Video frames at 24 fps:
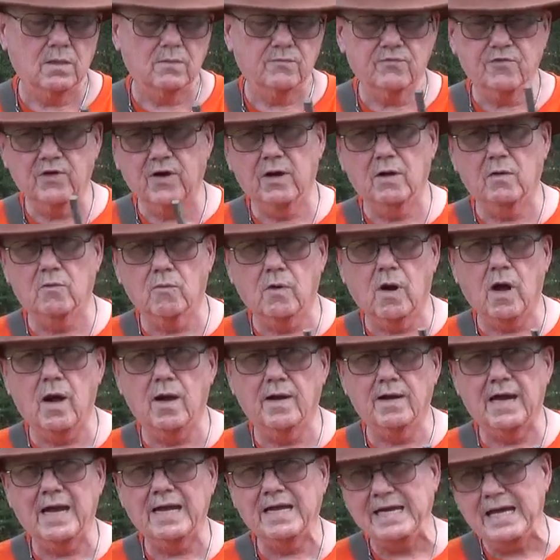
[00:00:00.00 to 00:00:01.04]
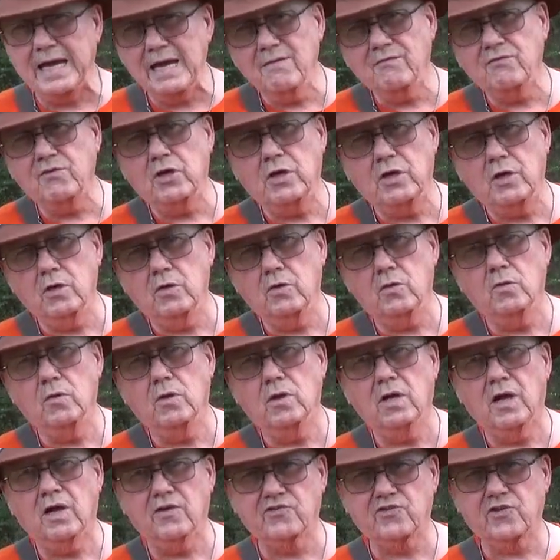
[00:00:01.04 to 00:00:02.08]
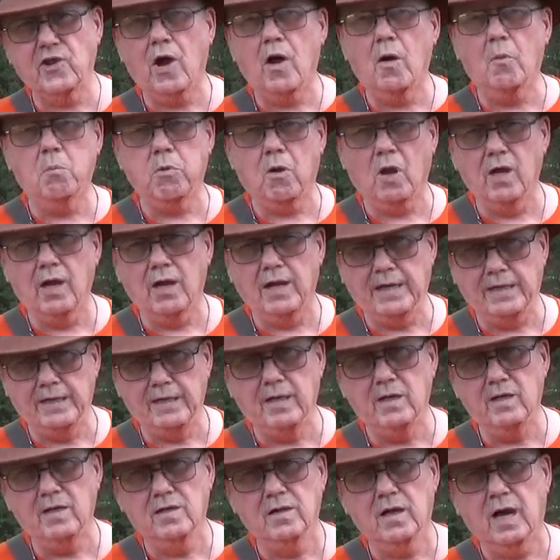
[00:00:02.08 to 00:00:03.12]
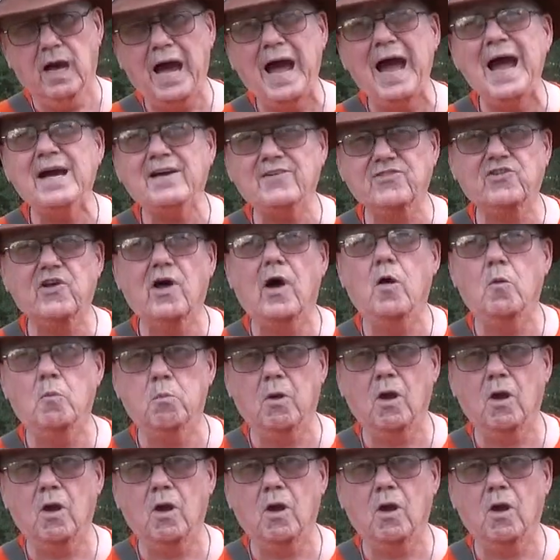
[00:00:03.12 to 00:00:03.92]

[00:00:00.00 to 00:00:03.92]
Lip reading: Ferro Rod, they give you a saw blade, a hacksaw